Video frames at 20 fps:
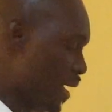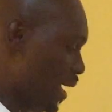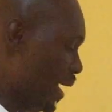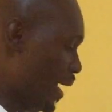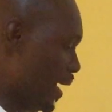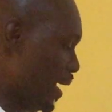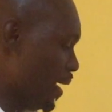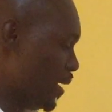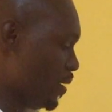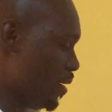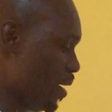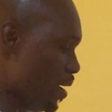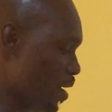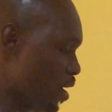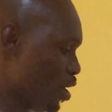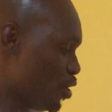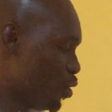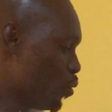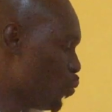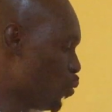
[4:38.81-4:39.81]
in
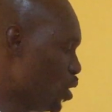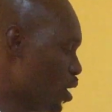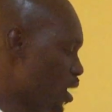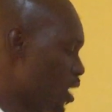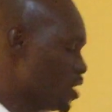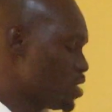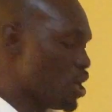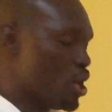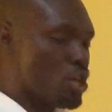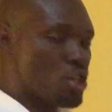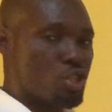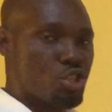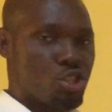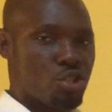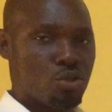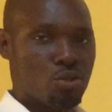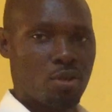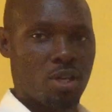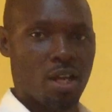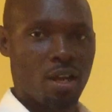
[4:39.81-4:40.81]
the word
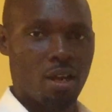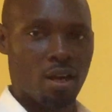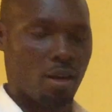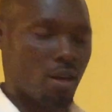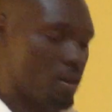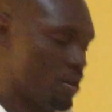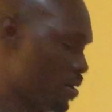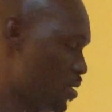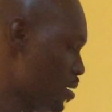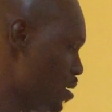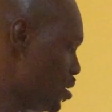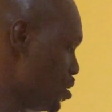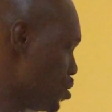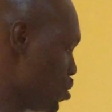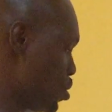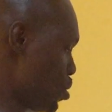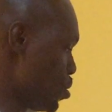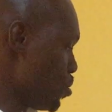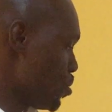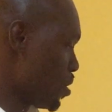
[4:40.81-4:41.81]
sugar,
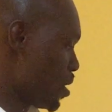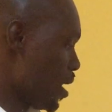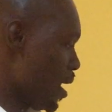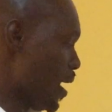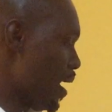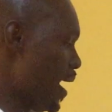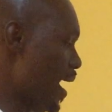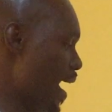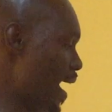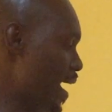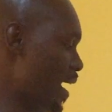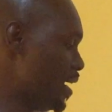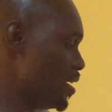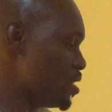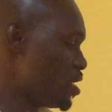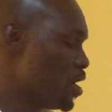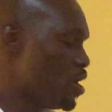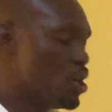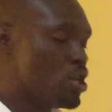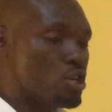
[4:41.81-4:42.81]
sugar,
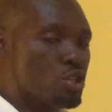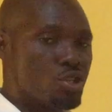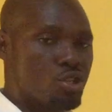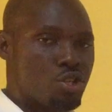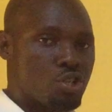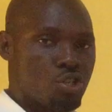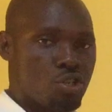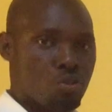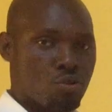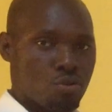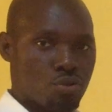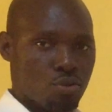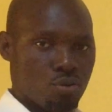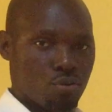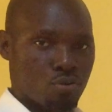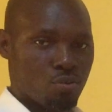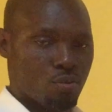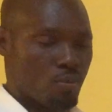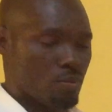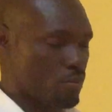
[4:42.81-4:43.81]
and shoe.
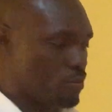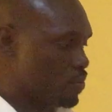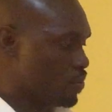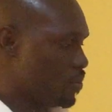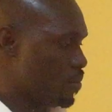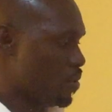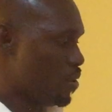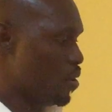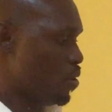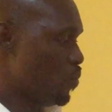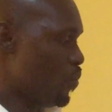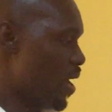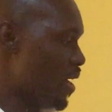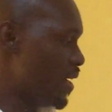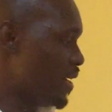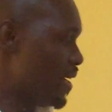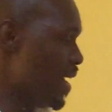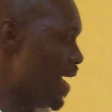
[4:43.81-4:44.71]
But the